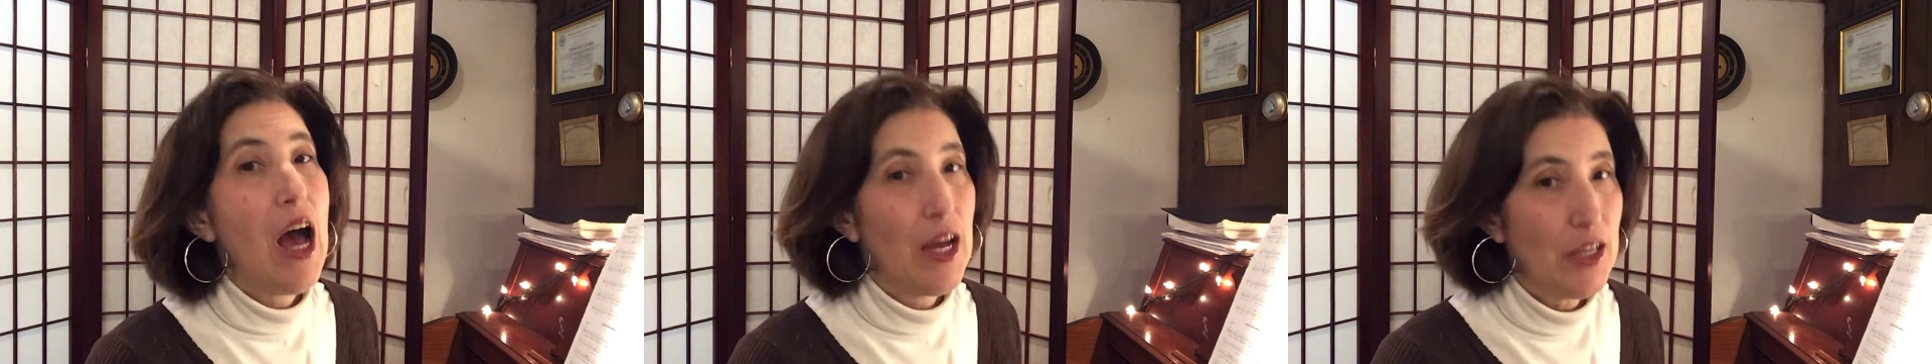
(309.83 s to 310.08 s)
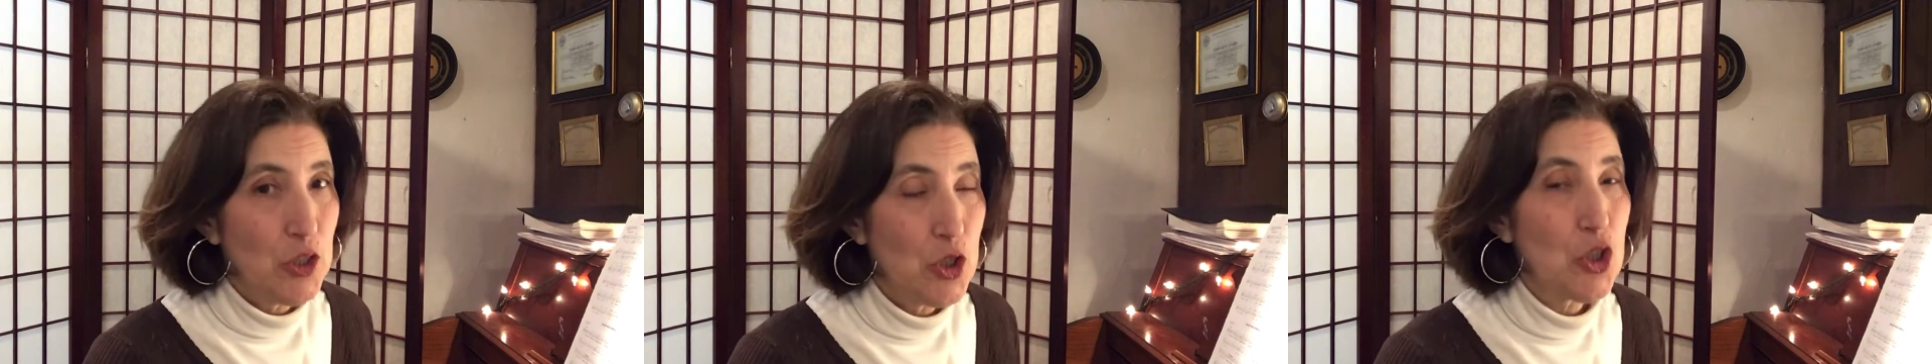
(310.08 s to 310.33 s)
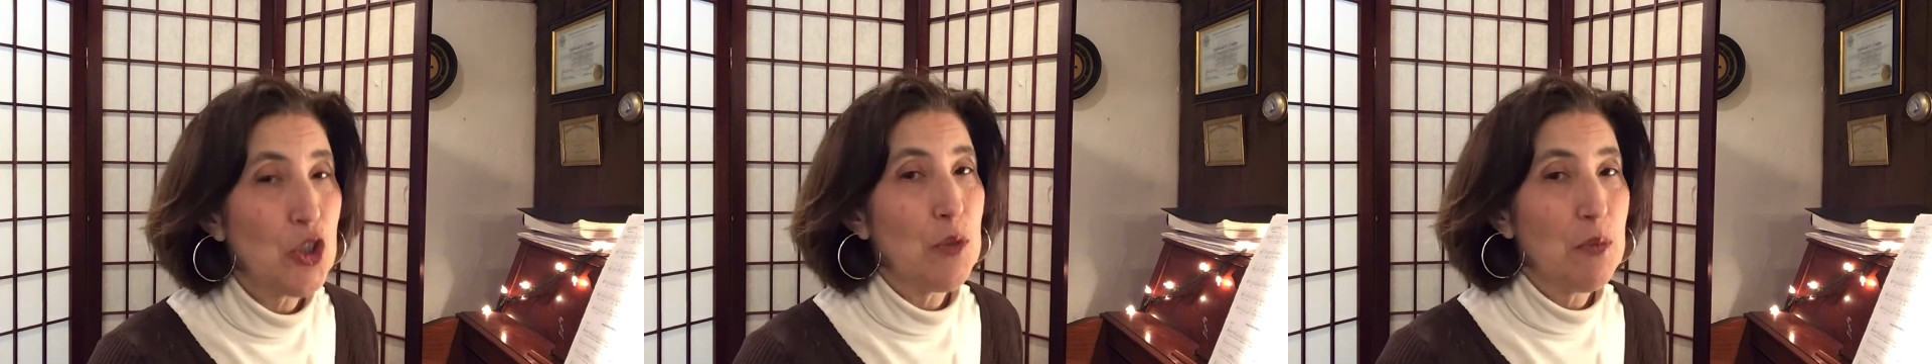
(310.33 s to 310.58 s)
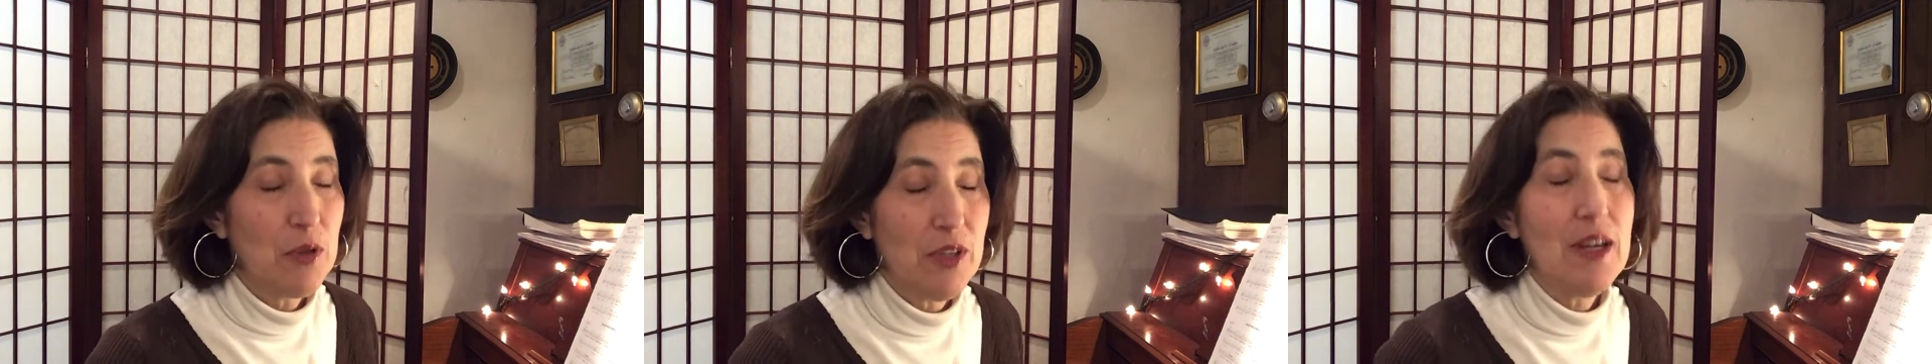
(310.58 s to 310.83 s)
I
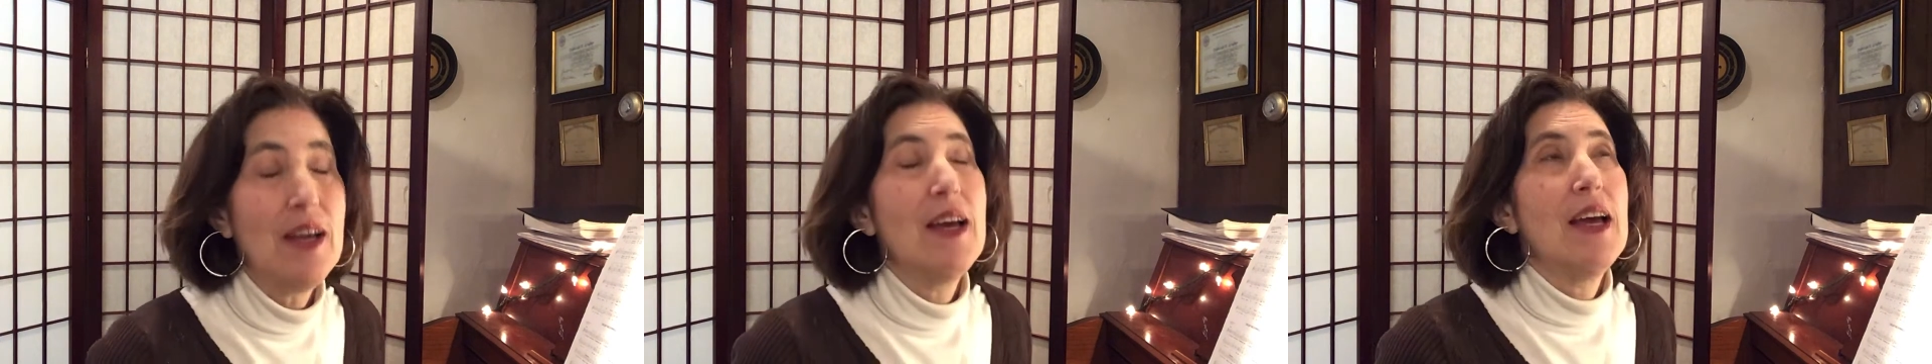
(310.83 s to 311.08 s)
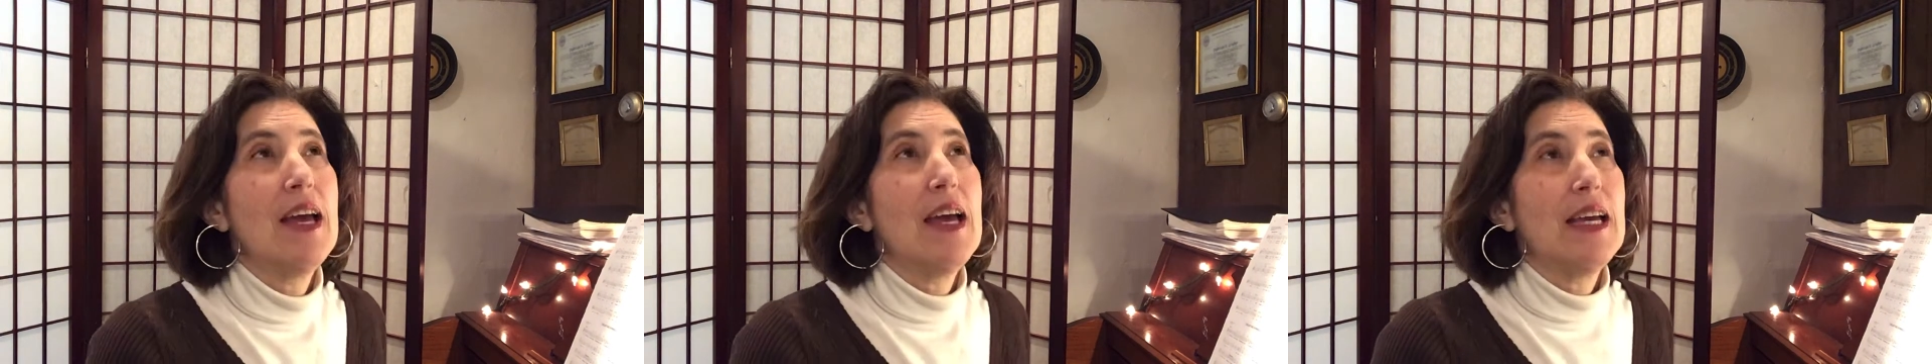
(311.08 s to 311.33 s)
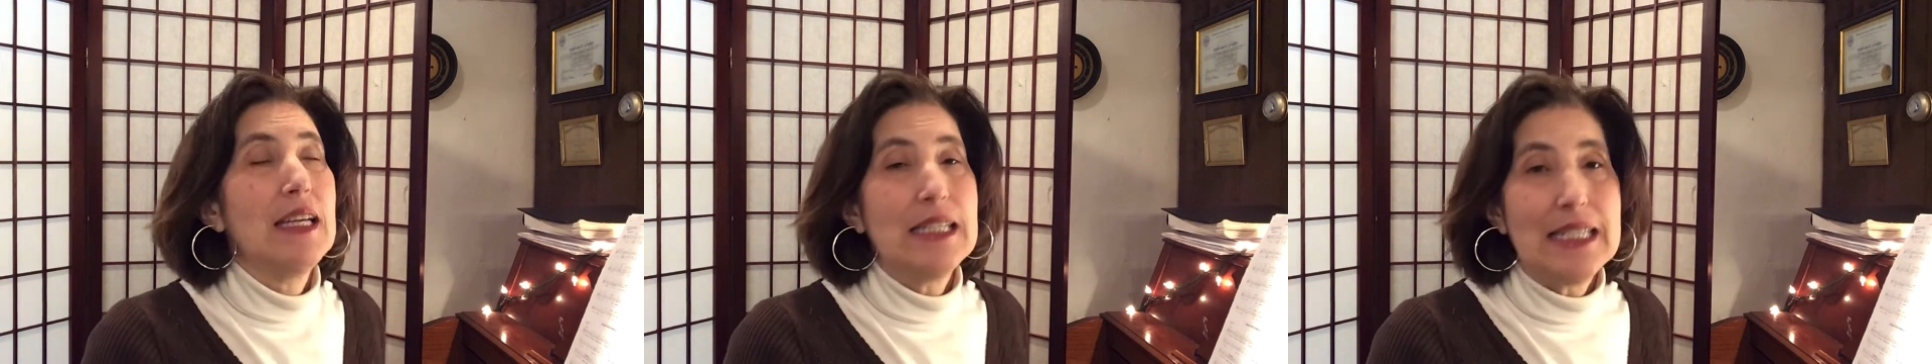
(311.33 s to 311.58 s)
usually put a